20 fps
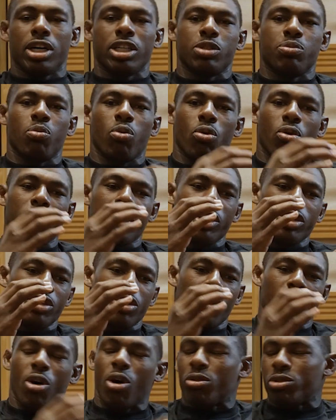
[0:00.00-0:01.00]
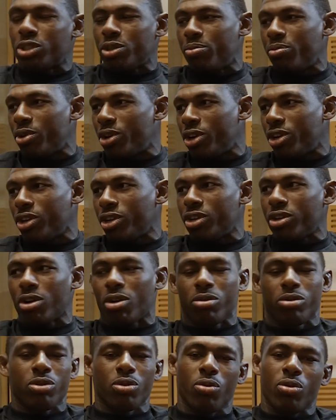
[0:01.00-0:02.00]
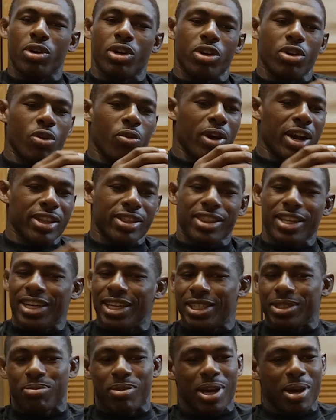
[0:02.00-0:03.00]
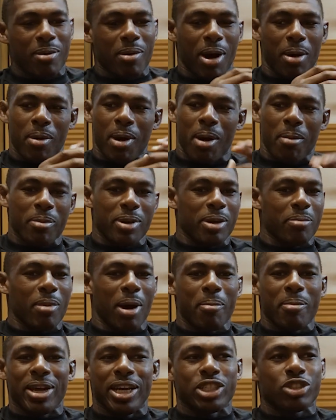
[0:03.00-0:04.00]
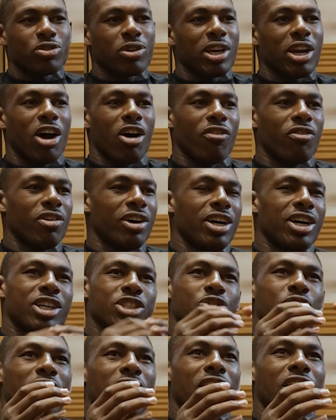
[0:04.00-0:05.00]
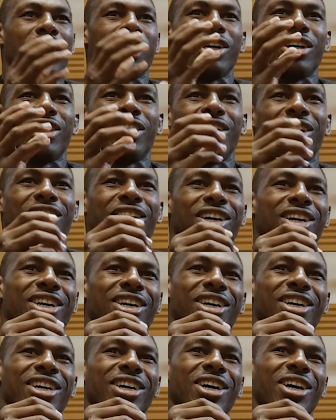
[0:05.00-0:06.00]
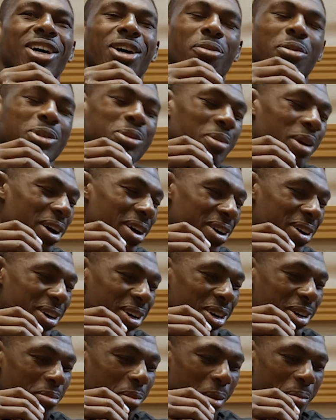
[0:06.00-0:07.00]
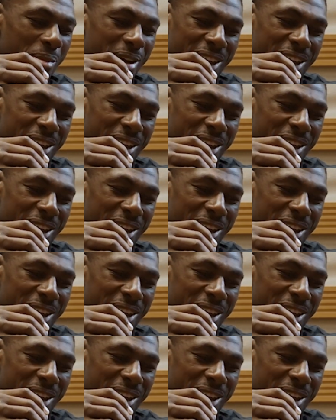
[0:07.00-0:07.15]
His boy, you know, Coach Amir, you know, doing great things, man. I mean, my man straight out of what's my